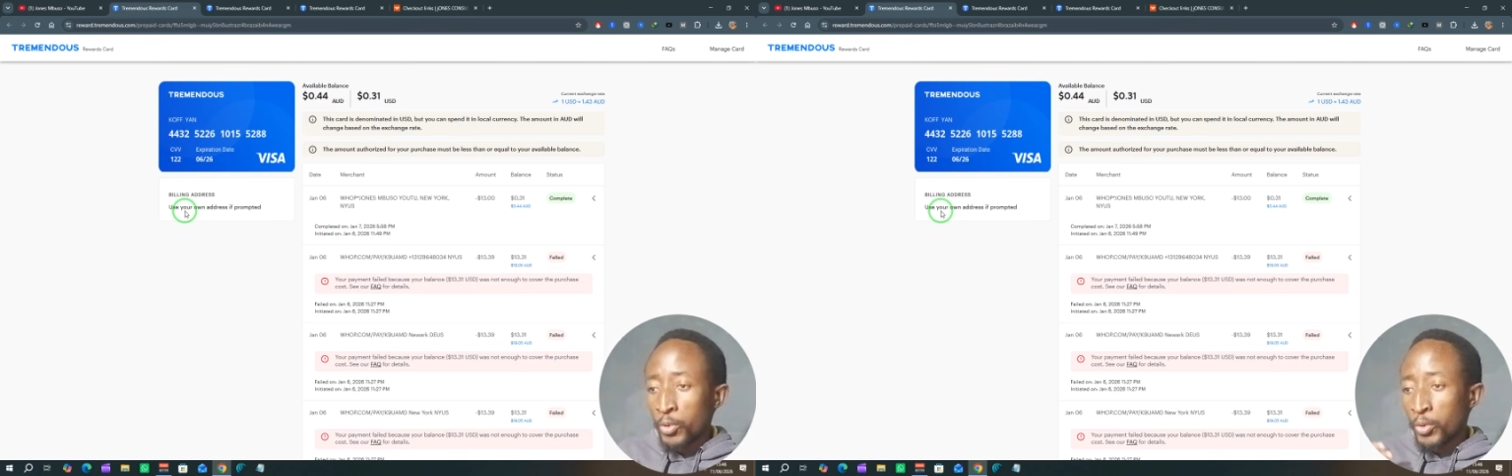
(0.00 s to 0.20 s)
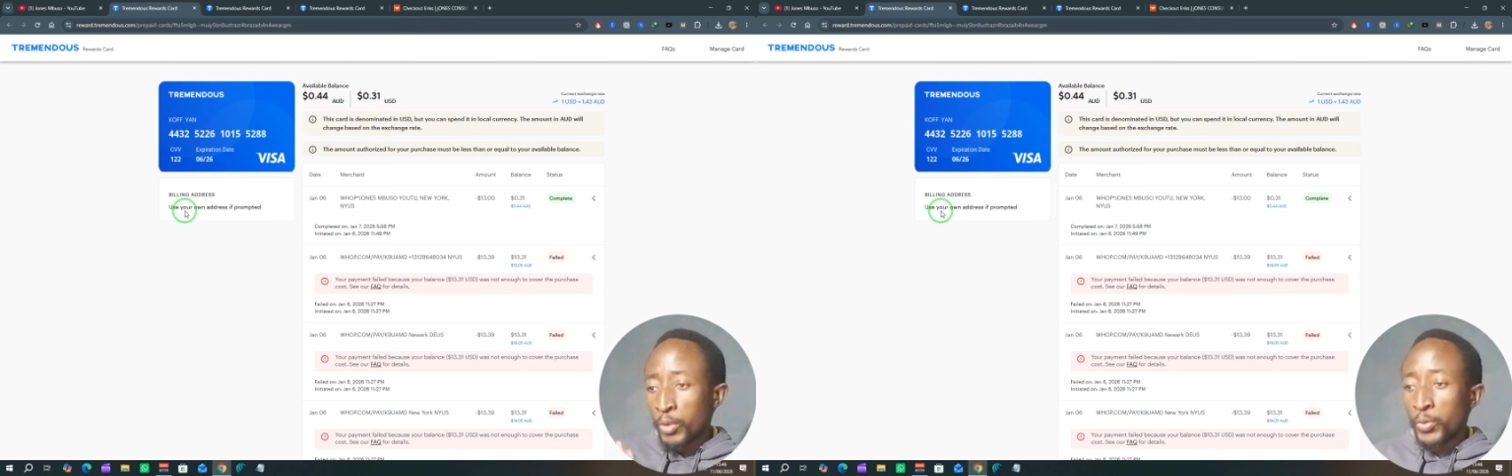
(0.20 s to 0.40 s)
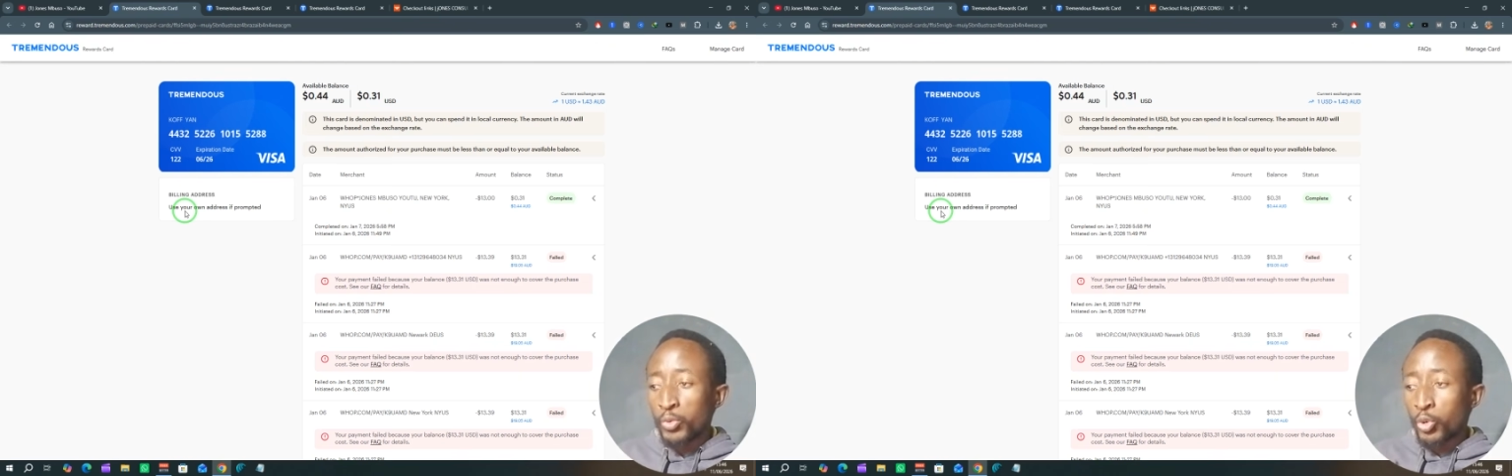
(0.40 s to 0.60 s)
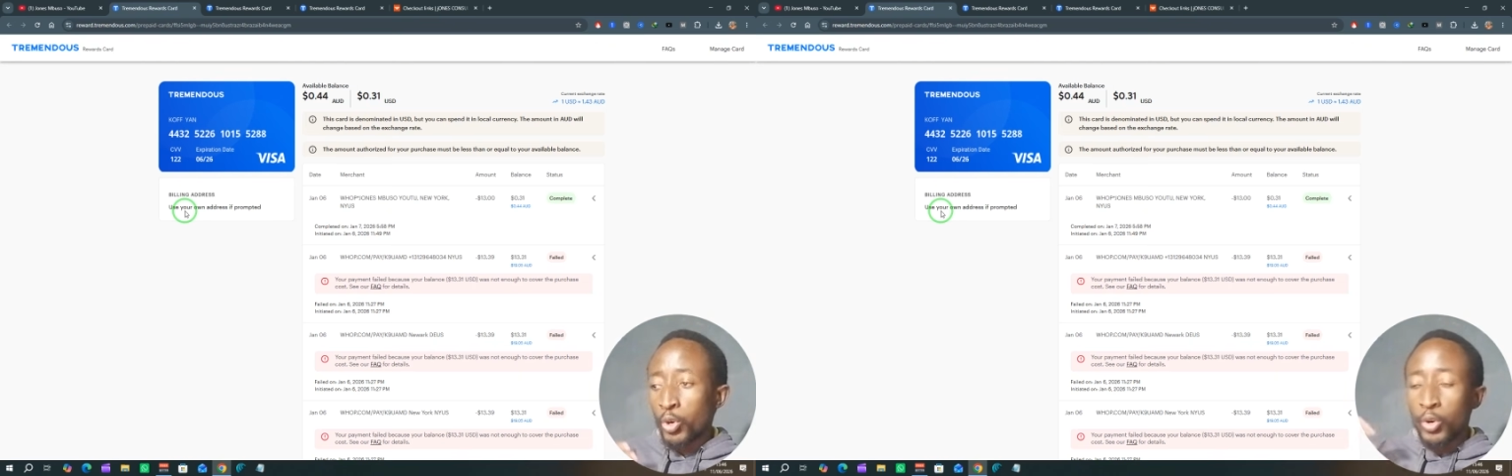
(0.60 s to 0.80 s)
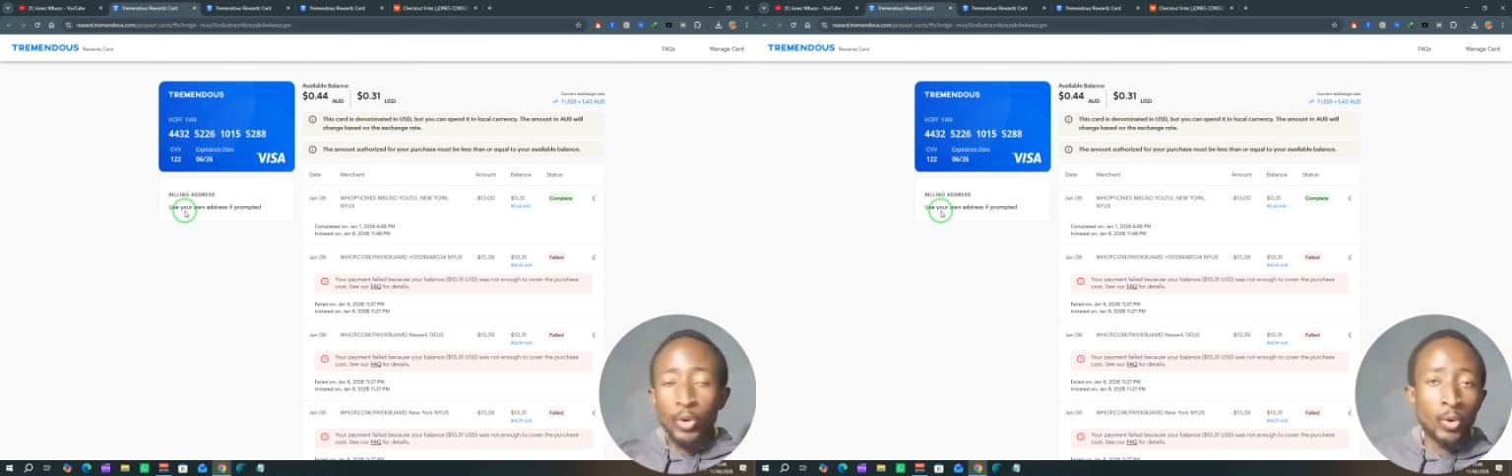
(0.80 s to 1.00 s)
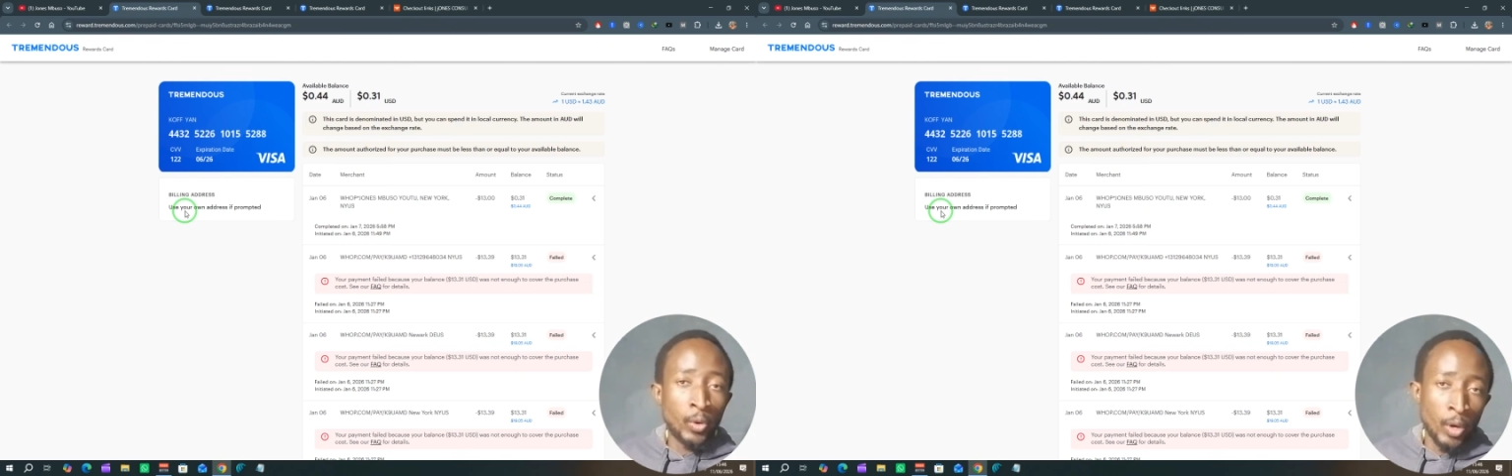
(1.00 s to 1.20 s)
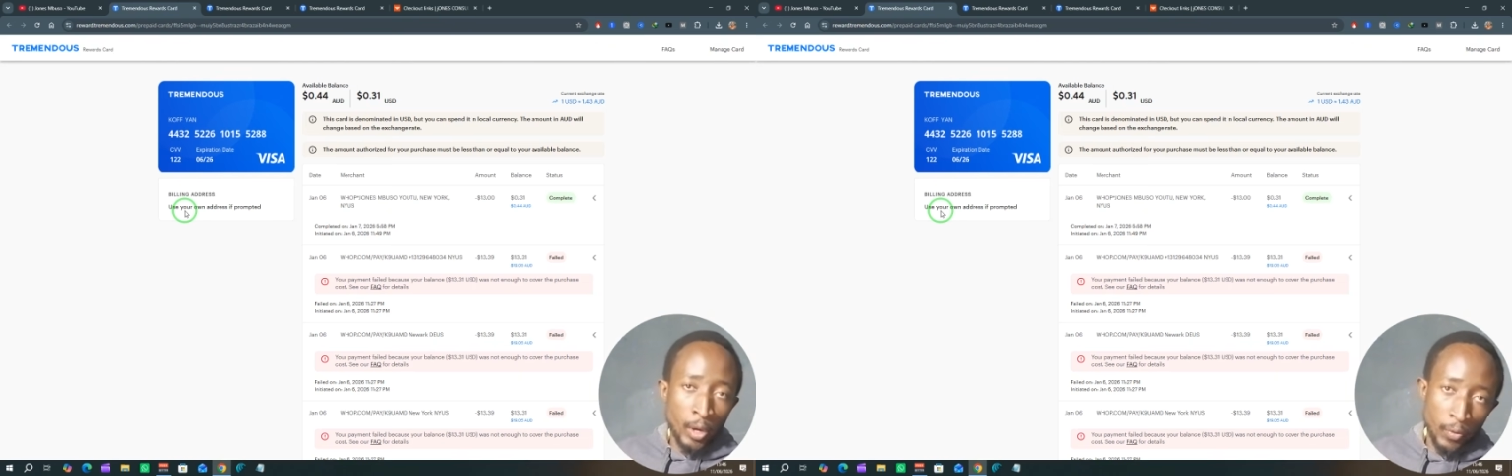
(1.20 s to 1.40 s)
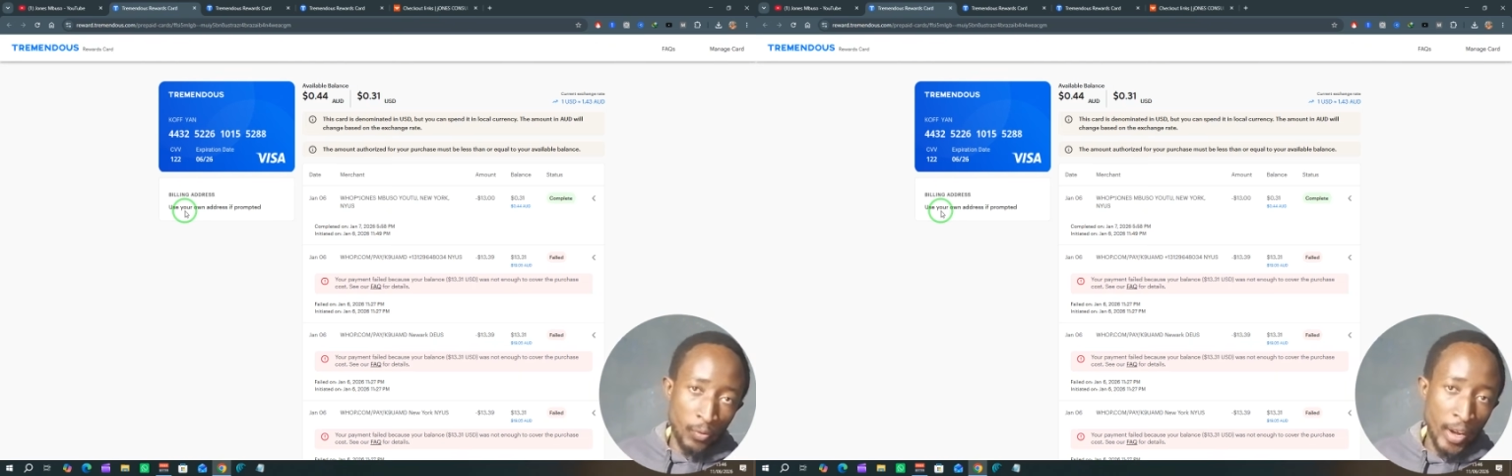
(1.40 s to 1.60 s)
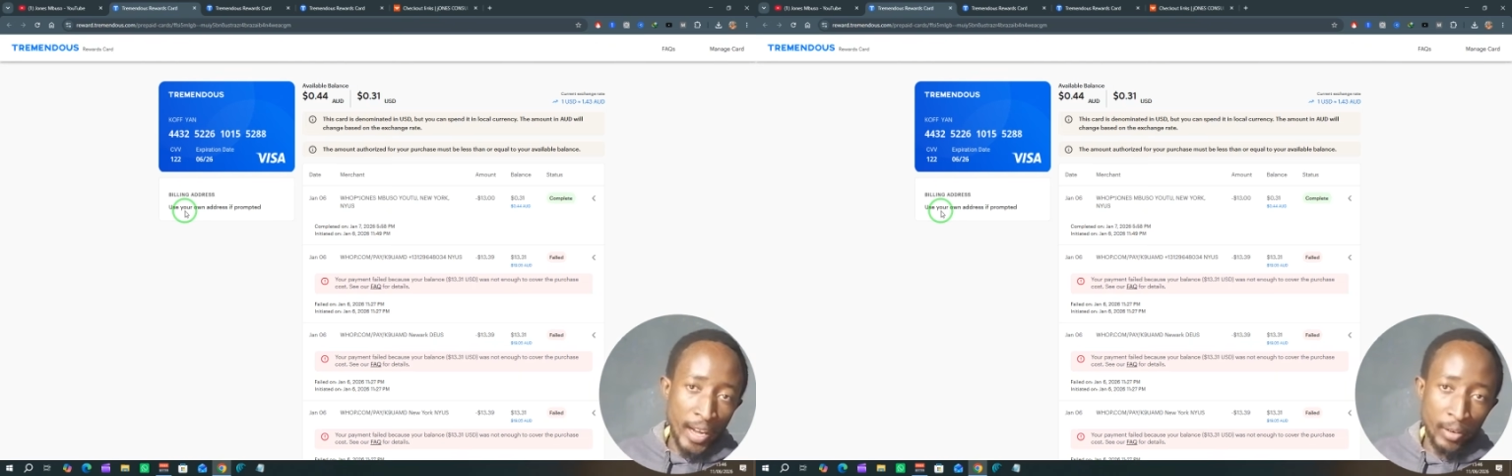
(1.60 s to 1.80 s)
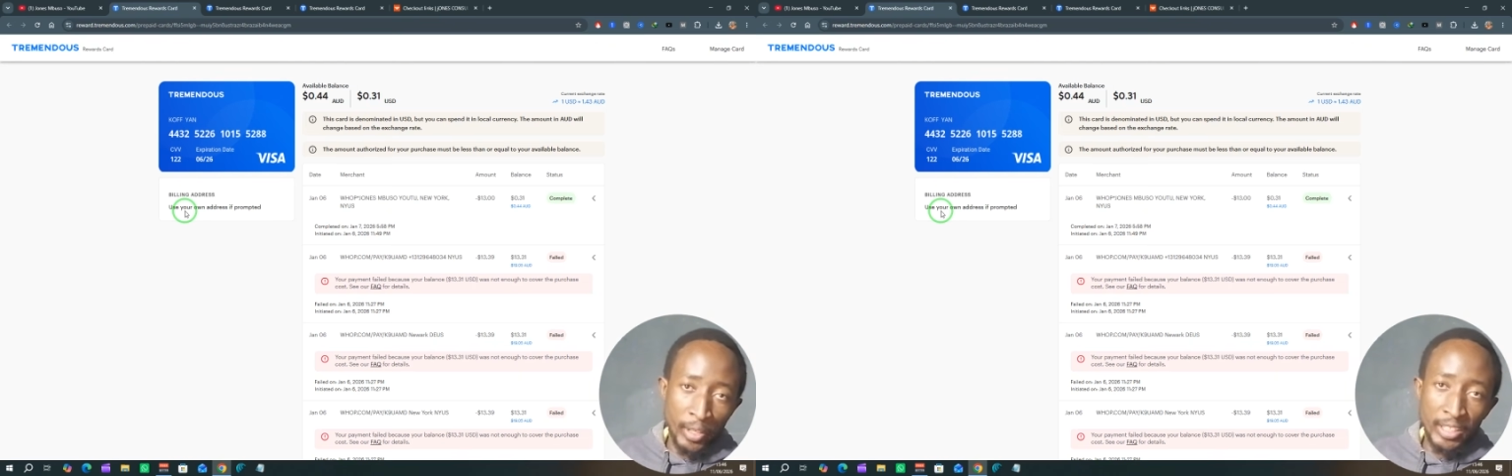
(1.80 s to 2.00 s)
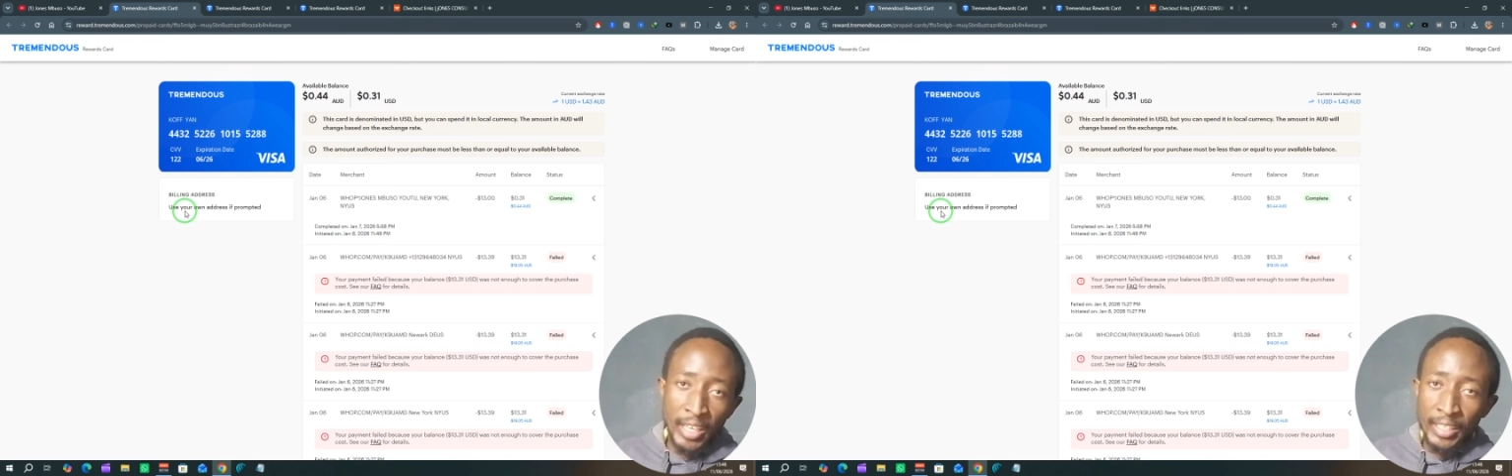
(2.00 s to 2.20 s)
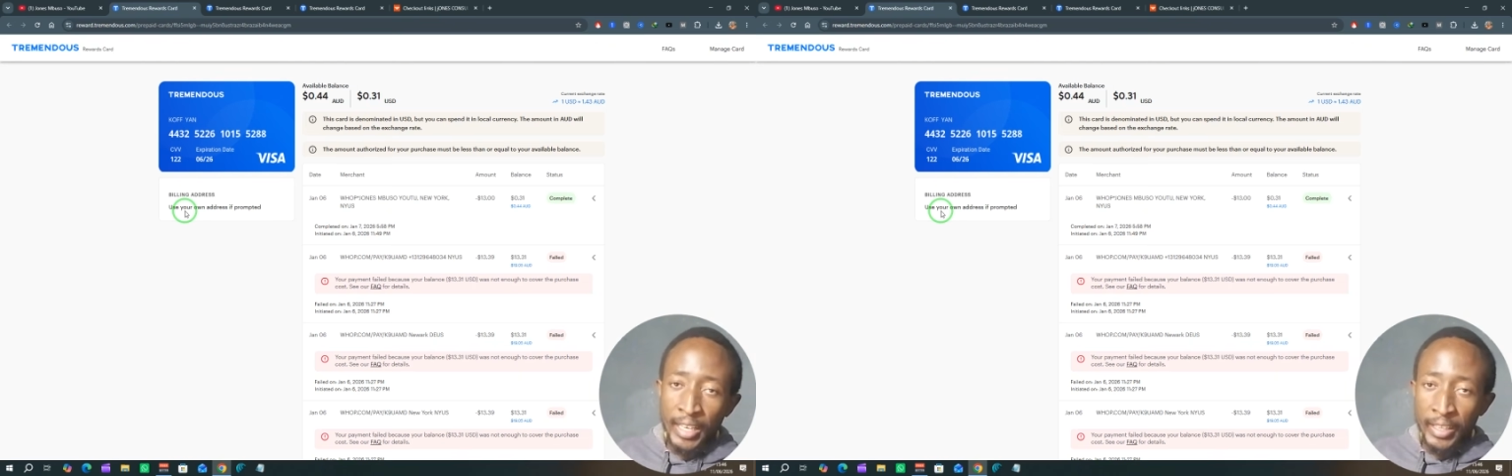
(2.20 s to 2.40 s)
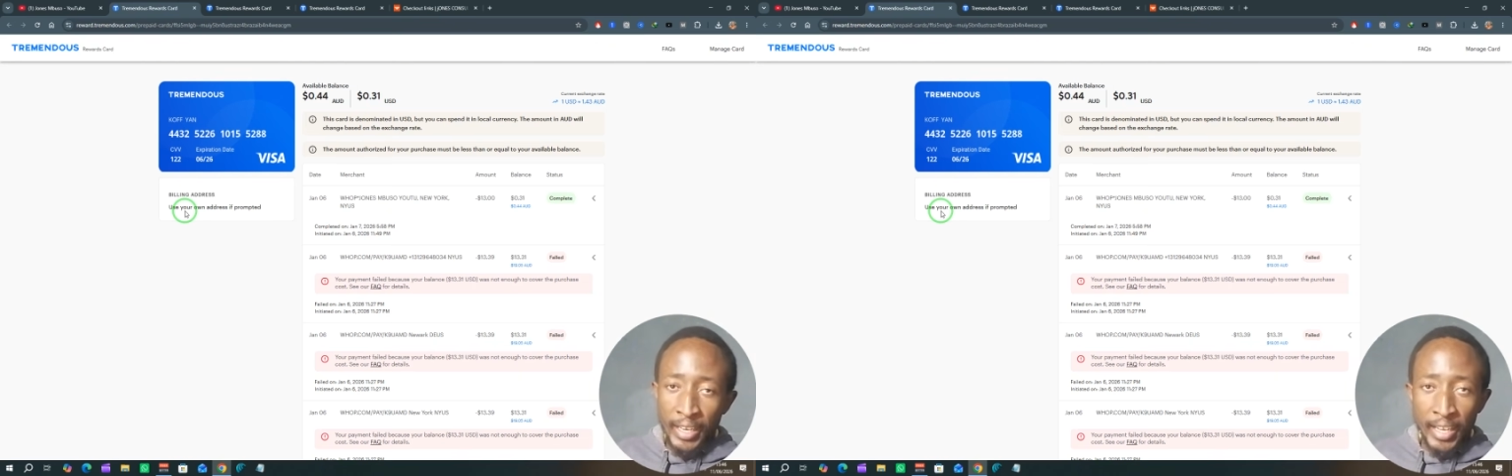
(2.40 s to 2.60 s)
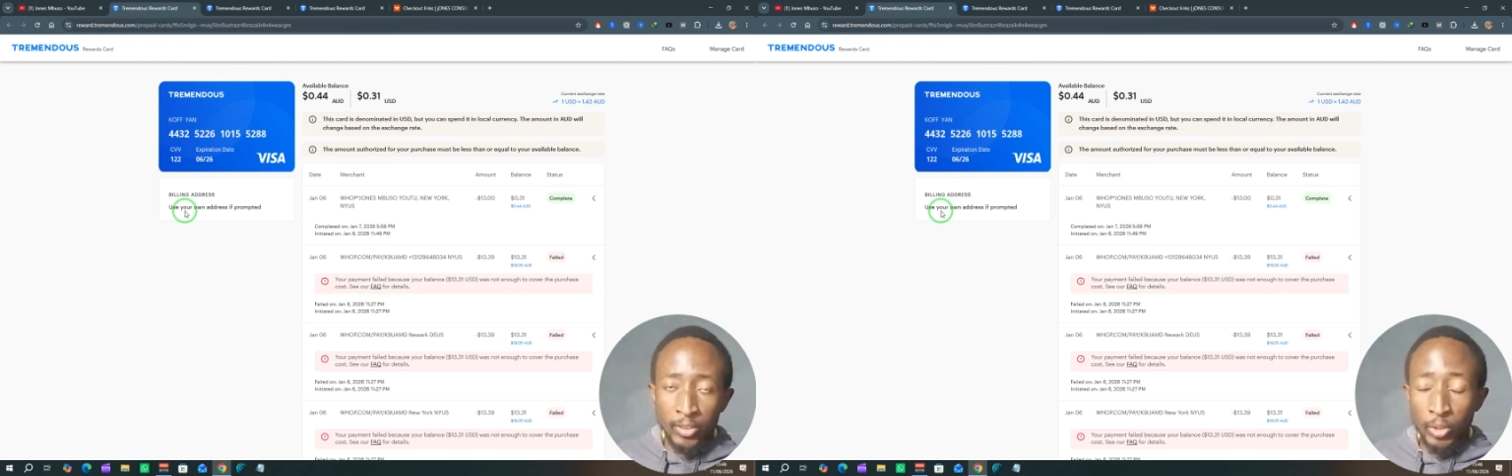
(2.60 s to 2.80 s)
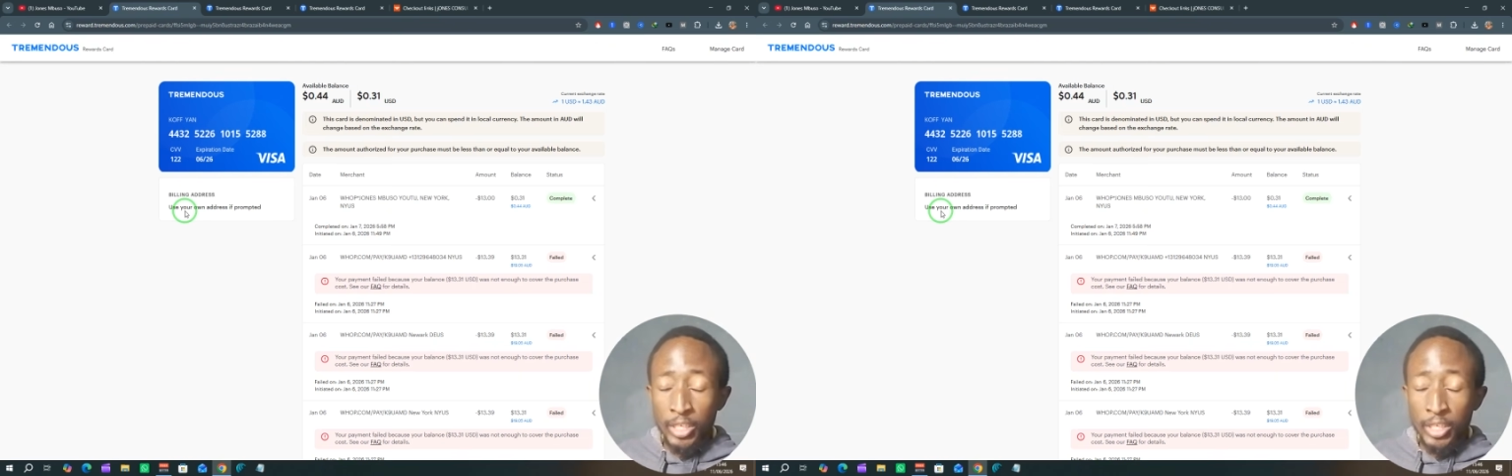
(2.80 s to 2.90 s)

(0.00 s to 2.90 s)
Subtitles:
you can withdraw via credit card and the likes.